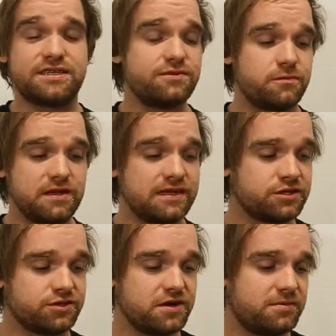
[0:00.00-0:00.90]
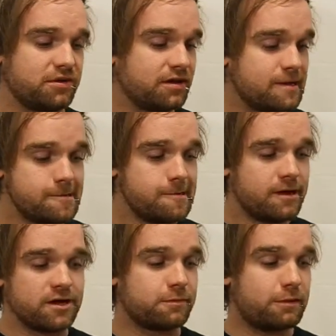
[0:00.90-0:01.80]
This is really enjoyable.
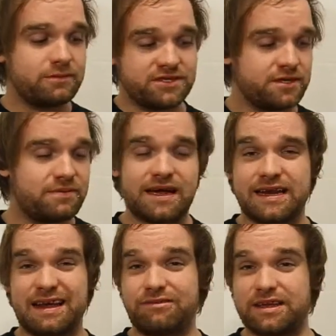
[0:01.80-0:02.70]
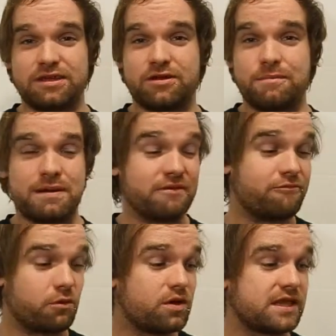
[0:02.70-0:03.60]
You could probably sit back and have like, you know, maybe
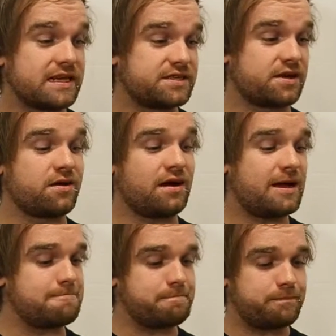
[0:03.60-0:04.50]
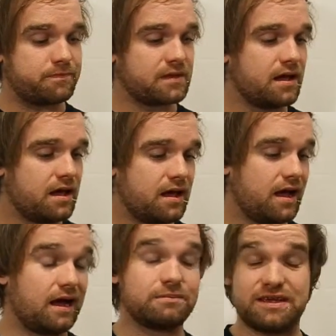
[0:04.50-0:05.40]
4 of these in a night.
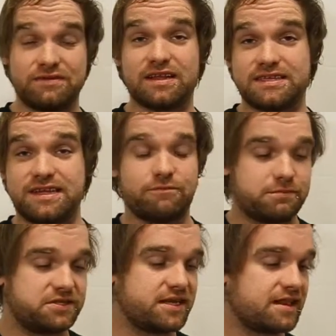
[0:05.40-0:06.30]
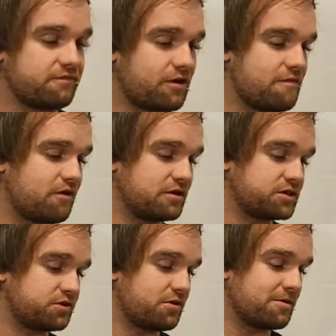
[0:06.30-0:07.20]
Given they're 7%, they're very, very
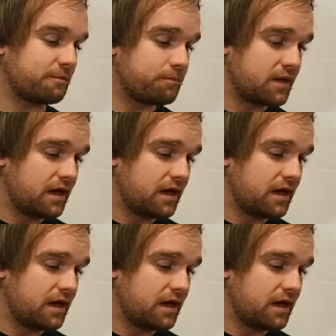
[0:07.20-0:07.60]
strong.